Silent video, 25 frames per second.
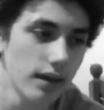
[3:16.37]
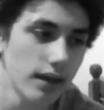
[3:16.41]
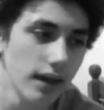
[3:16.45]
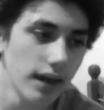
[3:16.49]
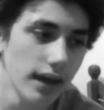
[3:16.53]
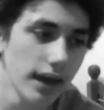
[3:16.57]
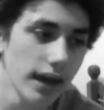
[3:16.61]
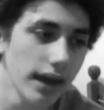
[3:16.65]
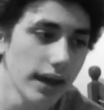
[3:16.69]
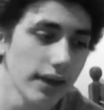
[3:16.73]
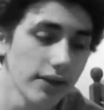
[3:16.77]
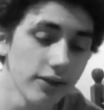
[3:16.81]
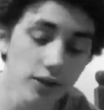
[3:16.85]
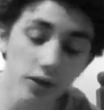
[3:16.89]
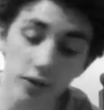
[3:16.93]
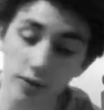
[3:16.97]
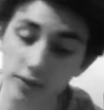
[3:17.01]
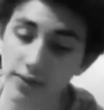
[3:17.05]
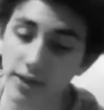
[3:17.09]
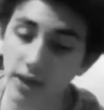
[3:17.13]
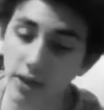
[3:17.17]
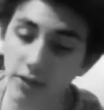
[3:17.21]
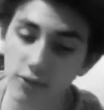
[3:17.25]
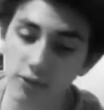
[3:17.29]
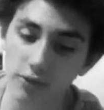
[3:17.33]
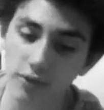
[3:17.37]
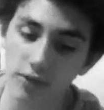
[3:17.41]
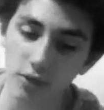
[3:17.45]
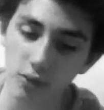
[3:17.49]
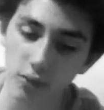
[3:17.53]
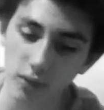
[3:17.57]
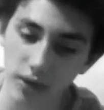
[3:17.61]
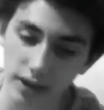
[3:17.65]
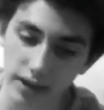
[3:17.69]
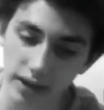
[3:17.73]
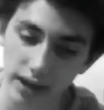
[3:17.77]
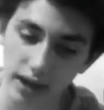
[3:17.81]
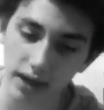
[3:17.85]
And the service I'll do the
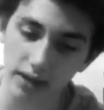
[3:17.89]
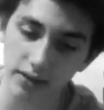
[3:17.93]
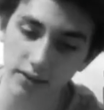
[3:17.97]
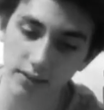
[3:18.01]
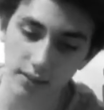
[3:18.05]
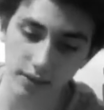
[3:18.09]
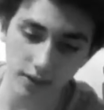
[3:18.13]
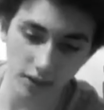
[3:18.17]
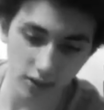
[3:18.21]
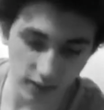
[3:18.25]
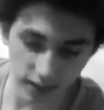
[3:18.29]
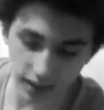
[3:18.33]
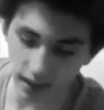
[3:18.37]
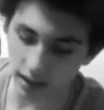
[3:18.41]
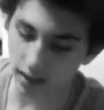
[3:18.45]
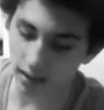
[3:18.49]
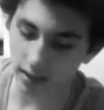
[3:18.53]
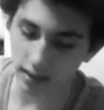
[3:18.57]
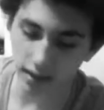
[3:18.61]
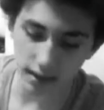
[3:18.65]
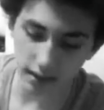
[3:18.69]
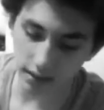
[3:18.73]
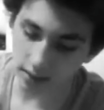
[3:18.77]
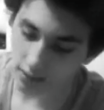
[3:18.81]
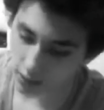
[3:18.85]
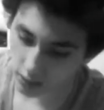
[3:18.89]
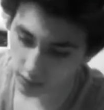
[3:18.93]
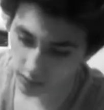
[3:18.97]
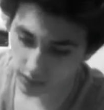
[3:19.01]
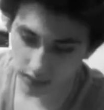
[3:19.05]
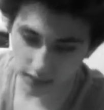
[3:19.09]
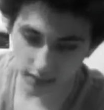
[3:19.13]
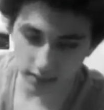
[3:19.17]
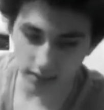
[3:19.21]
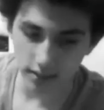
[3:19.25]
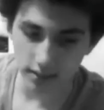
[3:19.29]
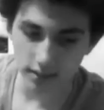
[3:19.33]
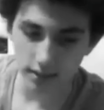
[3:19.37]
29th. I'm like, okay, I can do
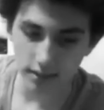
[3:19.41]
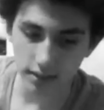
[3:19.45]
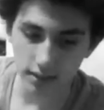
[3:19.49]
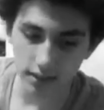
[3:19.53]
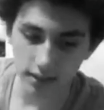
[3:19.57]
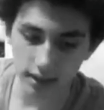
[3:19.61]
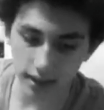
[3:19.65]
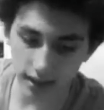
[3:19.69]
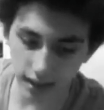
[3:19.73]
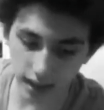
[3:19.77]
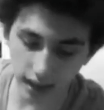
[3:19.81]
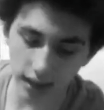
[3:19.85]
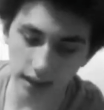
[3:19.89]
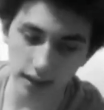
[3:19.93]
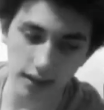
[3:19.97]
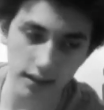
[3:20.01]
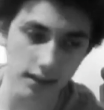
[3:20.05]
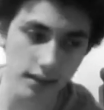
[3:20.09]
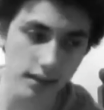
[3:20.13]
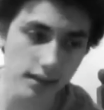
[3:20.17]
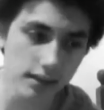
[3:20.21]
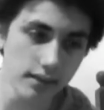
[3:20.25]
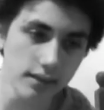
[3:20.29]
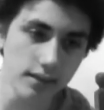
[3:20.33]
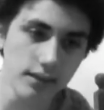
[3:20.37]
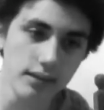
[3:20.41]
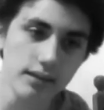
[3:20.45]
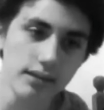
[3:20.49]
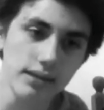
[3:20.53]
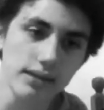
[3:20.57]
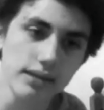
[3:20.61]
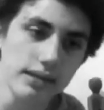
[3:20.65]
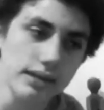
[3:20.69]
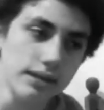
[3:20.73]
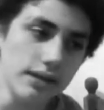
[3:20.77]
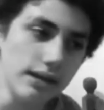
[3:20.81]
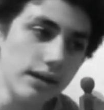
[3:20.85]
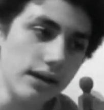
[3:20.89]
this. I got it.
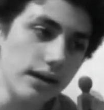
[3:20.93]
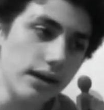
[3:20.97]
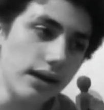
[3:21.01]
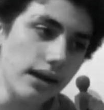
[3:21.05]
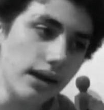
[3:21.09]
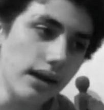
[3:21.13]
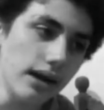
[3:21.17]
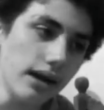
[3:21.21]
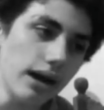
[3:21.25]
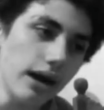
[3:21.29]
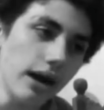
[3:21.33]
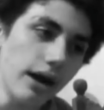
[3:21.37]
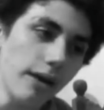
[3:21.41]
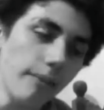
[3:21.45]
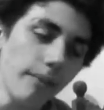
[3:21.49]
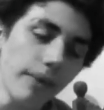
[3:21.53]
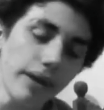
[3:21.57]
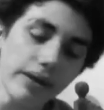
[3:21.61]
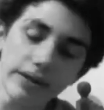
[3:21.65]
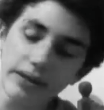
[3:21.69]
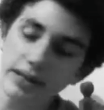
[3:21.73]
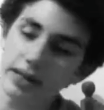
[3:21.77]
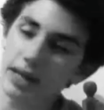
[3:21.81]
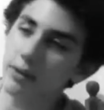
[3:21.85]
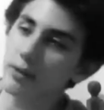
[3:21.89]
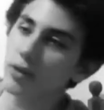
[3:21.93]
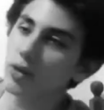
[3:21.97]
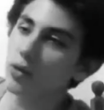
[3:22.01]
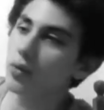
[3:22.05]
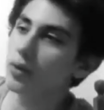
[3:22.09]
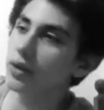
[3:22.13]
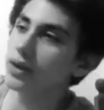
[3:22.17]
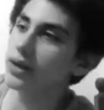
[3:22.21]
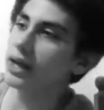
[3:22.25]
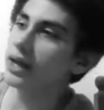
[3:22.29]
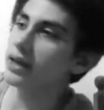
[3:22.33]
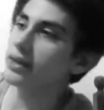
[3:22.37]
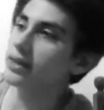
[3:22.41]
Um, by the time the
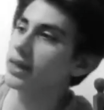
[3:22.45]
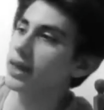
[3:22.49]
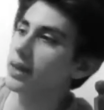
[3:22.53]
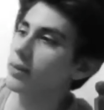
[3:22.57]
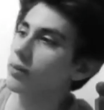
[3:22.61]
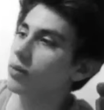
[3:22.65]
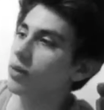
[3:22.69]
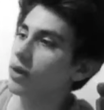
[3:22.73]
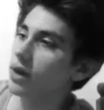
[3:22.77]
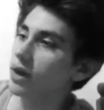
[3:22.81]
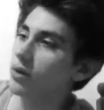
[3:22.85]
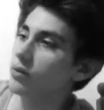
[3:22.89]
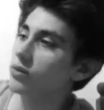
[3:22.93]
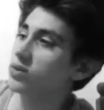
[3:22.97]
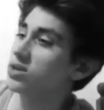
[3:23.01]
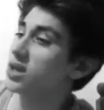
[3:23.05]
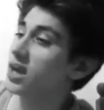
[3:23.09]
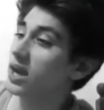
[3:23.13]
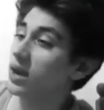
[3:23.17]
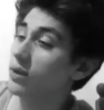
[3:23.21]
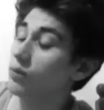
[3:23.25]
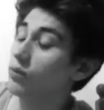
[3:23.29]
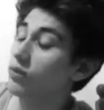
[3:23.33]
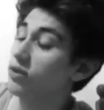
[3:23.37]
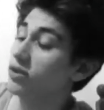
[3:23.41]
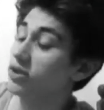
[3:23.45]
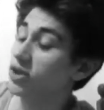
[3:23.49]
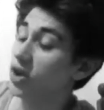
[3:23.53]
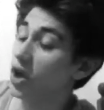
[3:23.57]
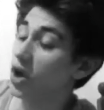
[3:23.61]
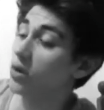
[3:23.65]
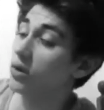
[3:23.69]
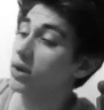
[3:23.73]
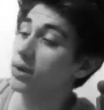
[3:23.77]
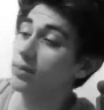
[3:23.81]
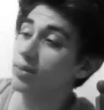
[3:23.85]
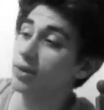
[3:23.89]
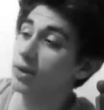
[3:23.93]
29th came around, which I was
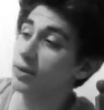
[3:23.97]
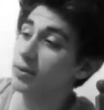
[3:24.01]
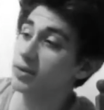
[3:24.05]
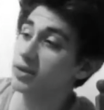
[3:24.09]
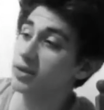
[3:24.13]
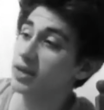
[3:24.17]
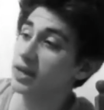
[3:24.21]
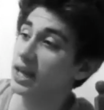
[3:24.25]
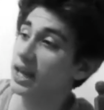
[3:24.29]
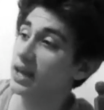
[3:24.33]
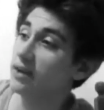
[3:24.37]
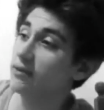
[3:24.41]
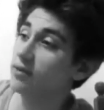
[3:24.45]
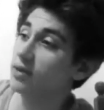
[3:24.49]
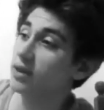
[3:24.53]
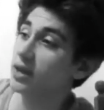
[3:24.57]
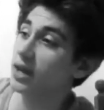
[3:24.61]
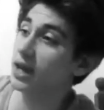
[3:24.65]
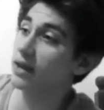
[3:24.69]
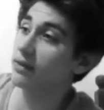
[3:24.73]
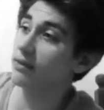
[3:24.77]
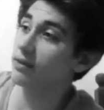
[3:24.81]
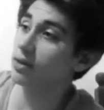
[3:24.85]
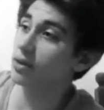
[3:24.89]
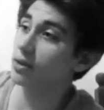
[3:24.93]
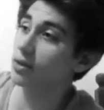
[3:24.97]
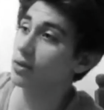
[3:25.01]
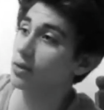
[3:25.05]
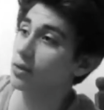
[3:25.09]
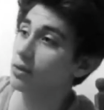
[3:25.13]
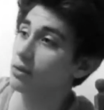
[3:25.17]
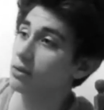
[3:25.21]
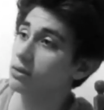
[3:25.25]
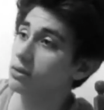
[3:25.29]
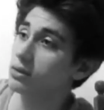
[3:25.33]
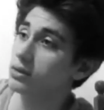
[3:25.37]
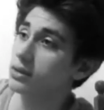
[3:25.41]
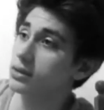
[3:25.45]
going pretty much like every day after
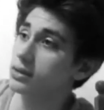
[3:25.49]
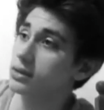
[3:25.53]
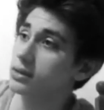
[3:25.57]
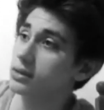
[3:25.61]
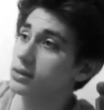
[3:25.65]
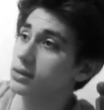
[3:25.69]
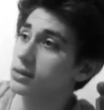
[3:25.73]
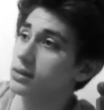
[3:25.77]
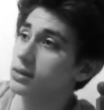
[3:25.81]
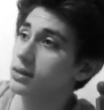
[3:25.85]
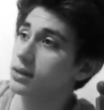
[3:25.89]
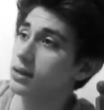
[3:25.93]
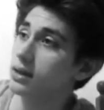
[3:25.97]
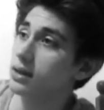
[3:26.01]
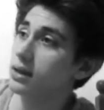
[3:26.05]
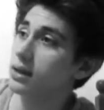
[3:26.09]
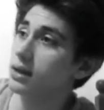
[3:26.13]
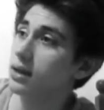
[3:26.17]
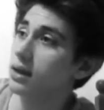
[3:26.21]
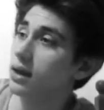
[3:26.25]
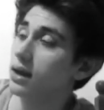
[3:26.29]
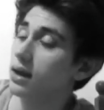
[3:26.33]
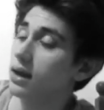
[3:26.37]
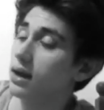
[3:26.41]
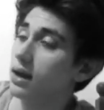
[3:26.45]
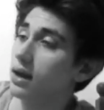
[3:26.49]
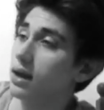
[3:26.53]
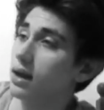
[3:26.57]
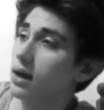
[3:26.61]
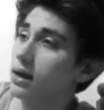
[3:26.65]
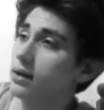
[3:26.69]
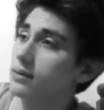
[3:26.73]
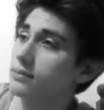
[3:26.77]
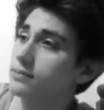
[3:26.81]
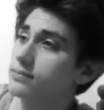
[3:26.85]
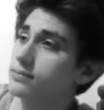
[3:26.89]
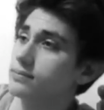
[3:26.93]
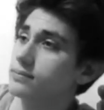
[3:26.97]
school,
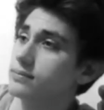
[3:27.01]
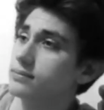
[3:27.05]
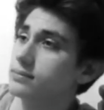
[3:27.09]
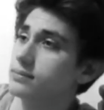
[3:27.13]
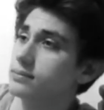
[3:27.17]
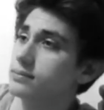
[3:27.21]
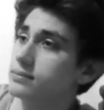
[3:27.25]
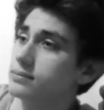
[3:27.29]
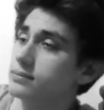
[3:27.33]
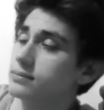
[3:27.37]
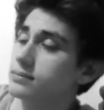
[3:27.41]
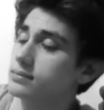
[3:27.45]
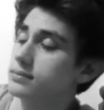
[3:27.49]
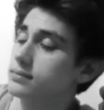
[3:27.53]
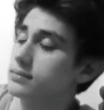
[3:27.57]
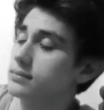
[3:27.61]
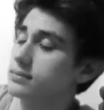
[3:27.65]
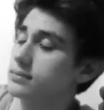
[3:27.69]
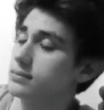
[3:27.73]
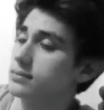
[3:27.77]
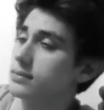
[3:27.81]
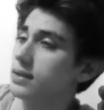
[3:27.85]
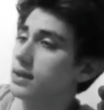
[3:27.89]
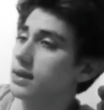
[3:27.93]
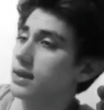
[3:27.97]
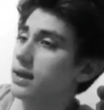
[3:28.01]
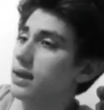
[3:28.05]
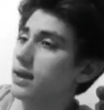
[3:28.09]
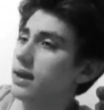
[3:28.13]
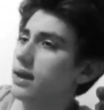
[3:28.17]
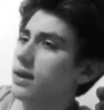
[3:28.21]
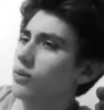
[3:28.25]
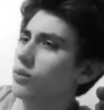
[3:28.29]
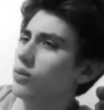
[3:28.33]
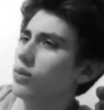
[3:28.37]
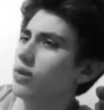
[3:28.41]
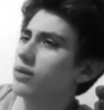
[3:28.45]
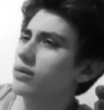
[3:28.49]
um,
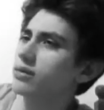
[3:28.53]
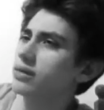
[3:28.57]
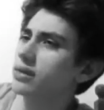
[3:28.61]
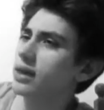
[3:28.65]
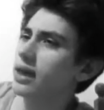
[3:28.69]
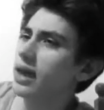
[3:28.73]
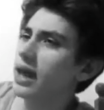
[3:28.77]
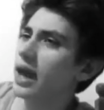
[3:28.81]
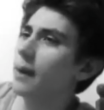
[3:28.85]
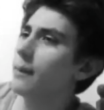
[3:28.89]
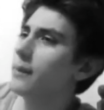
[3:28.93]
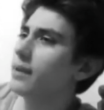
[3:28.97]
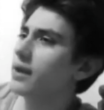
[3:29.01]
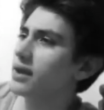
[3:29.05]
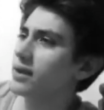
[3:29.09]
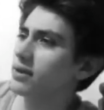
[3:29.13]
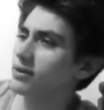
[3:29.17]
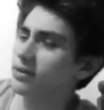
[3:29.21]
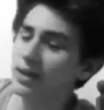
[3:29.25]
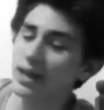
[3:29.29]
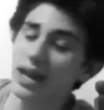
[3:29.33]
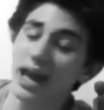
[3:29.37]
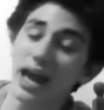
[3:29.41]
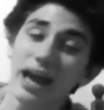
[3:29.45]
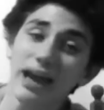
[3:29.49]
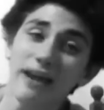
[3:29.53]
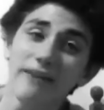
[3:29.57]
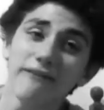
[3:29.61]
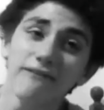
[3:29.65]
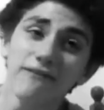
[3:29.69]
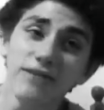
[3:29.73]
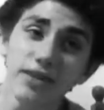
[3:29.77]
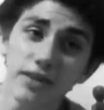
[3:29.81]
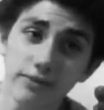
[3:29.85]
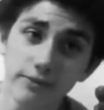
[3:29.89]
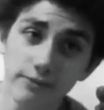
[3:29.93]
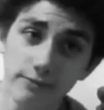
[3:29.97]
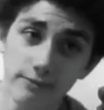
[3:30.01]
what, how many hours? I had
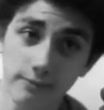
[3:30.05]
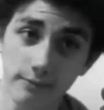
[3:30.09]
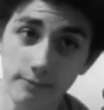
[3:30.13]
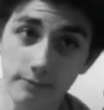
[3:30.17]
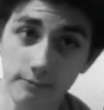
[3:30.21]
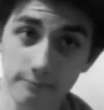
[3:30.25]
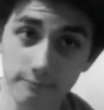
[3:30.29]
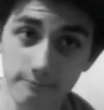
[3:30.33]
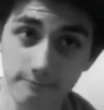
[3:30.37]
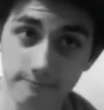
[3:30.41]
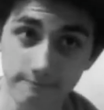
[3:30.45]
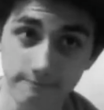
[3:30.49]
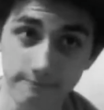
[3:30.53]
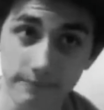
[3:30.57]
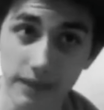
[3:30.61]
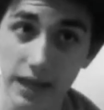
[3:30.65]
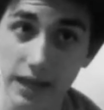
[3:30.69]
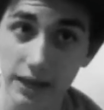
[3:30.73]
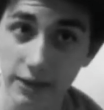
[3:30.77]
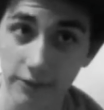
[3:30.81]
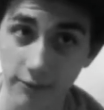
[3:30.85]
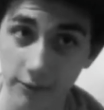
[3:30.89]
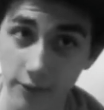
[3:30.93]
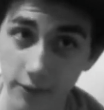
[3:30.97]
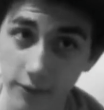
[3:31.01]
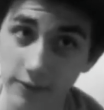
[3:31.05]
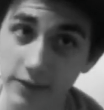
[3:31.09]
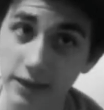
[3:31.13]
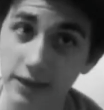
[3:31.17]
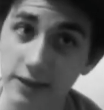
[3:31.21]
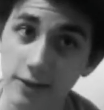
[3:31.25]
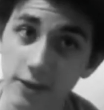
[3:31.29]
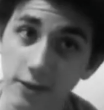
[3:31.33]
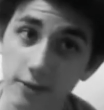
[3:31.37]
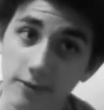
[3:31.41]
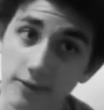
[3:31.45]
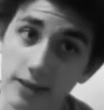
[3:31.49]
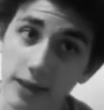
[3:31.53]
50, uh, it's 15
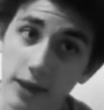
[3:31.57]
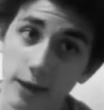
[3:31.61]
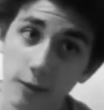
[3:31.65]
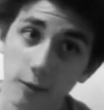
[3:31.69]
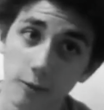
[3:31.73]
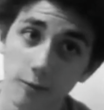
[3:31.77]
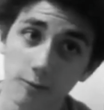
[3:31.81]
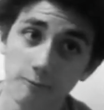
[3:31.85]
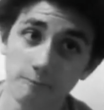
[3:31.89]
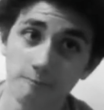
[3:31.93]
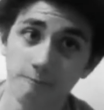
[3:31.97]
service hours.